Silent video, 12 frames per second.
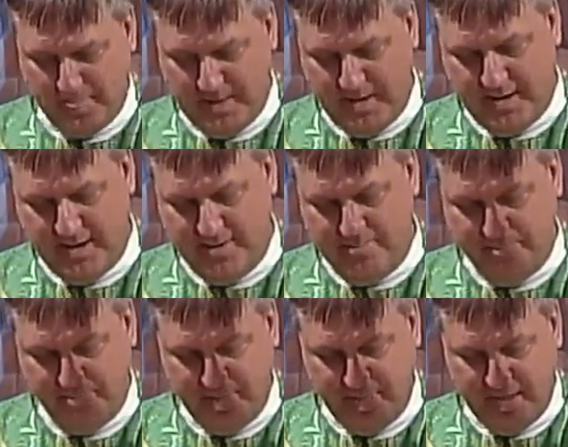
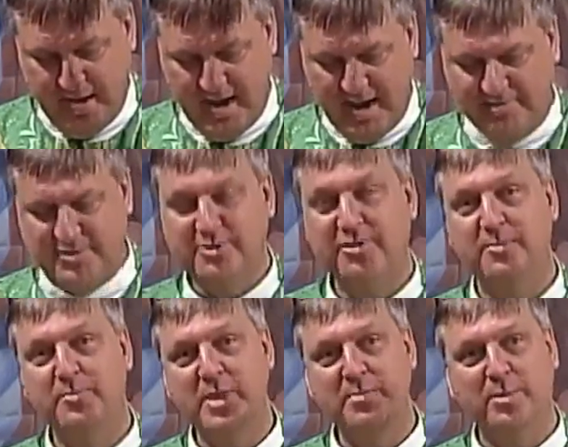the
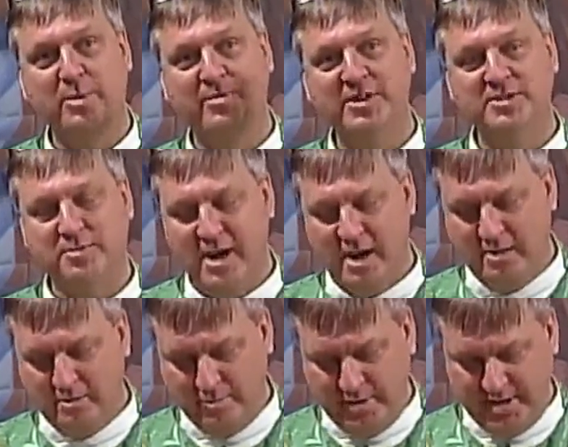people of
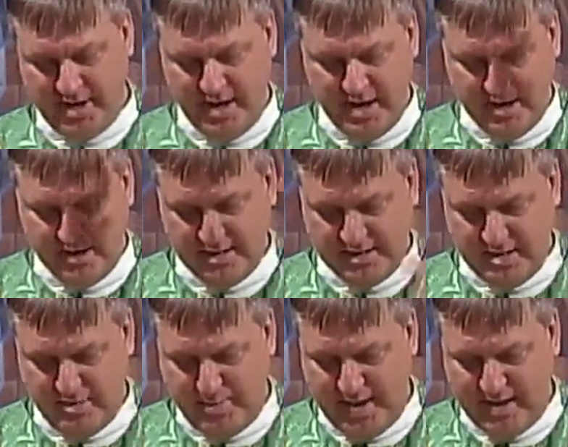Israel really
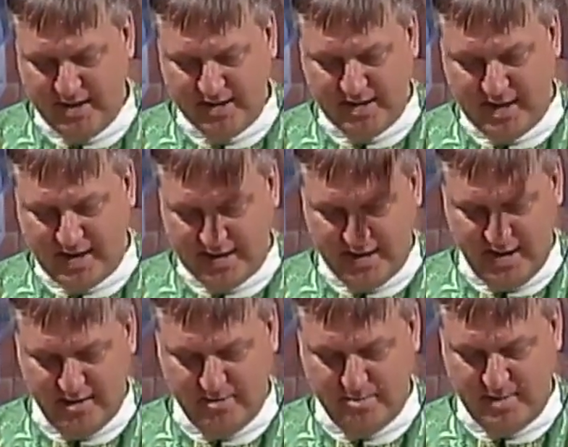abandoned God,
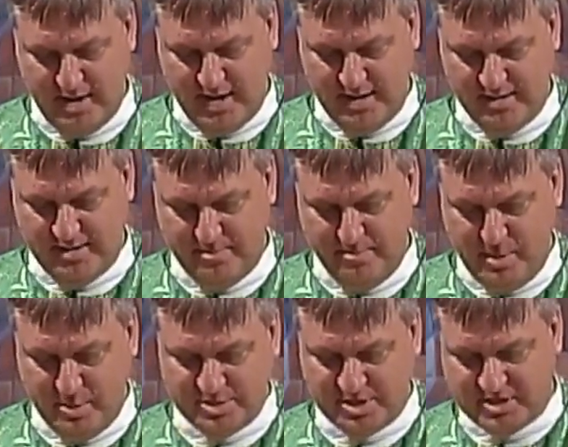and
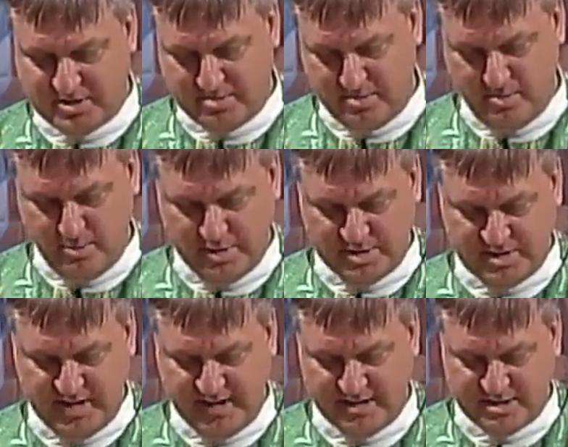Moses was
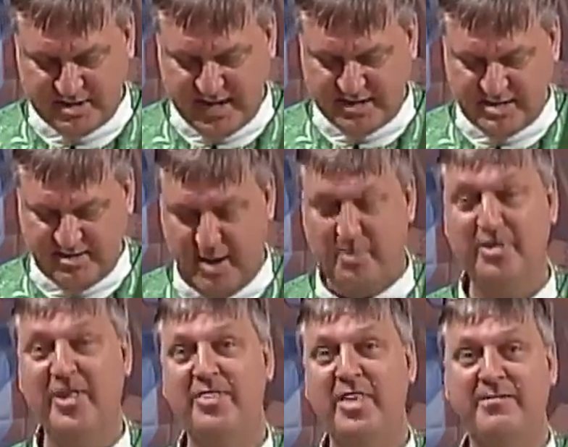then sent to them, and
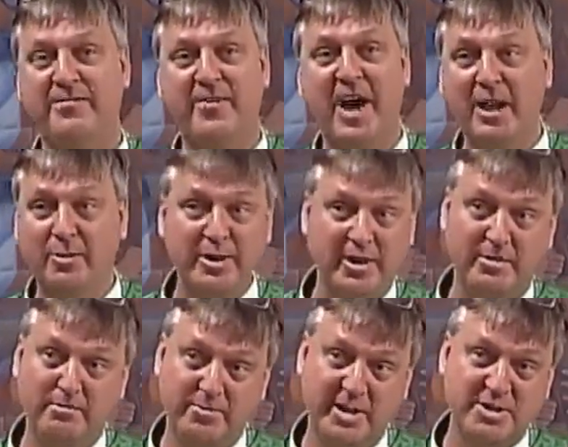then they followed
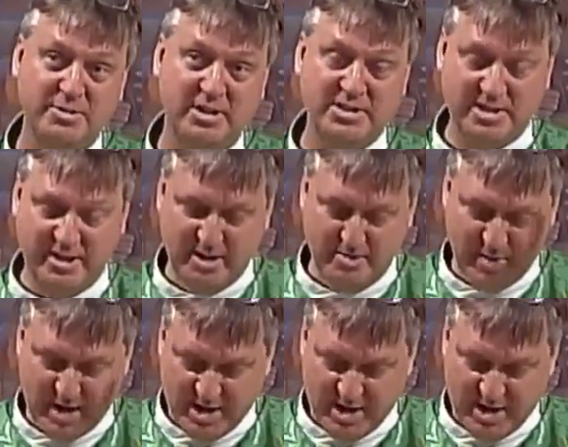him, they trusted him